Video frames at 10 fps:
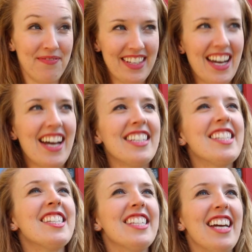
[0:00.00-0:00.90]

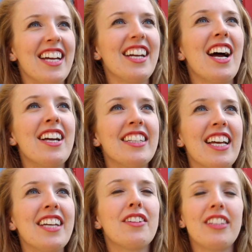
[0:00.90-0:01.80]
Yes, I
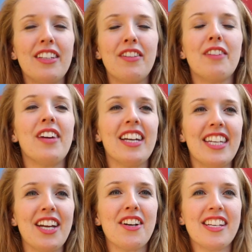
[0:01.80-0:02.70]
like living
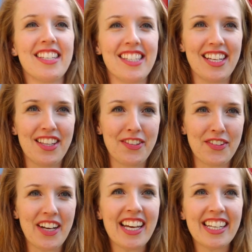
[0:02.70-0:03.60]
vicariously
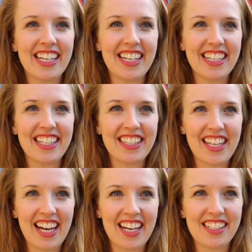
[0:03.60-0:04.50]
through Anna in
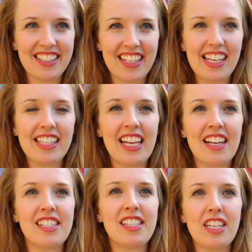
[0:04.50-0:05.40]

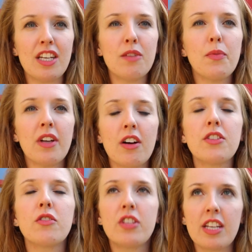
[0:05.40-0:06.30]
that scene, but
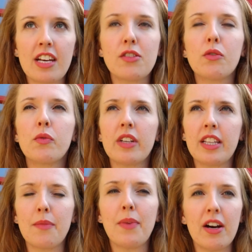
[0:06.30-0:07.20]
also she has a
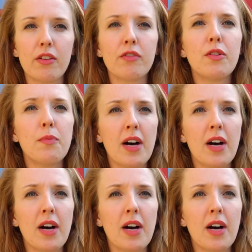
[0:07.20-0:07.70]
really powerful